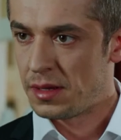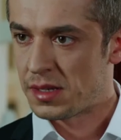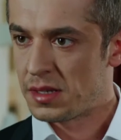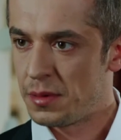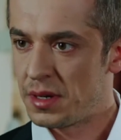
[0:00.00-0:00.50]

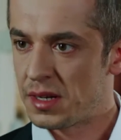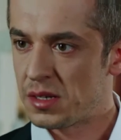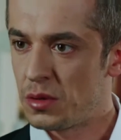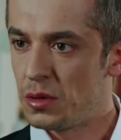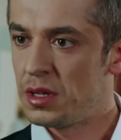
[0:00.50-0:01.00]
Actually, I don't
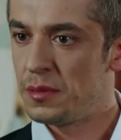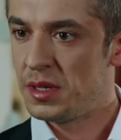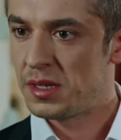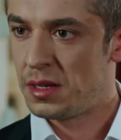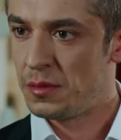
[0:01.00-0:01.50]
want anything
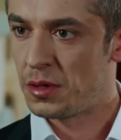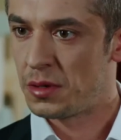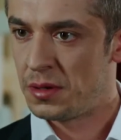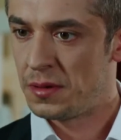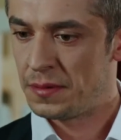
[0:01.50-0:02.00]
with your
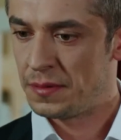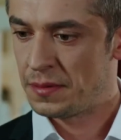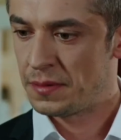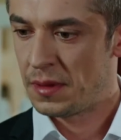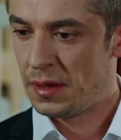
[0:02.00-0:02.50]
son.
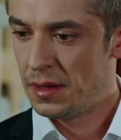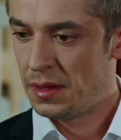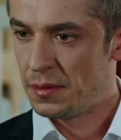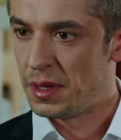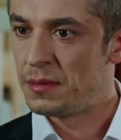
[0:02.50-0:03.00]

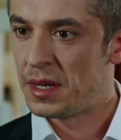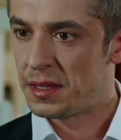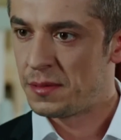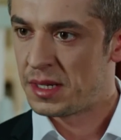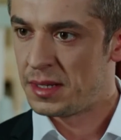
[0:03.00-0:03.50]
I have to
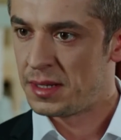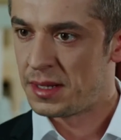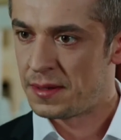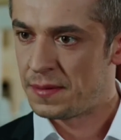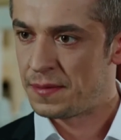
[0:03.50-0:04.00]
settle an account
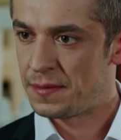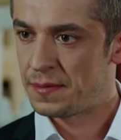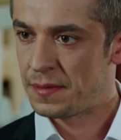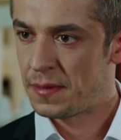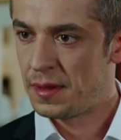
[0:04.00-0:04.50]
with you,
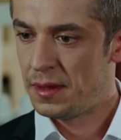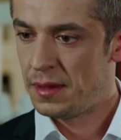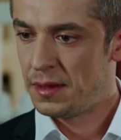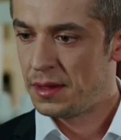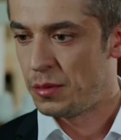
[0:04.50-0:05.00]

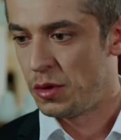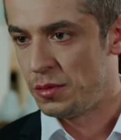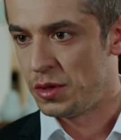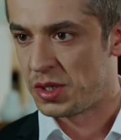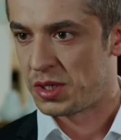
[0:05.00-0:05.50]
but I can't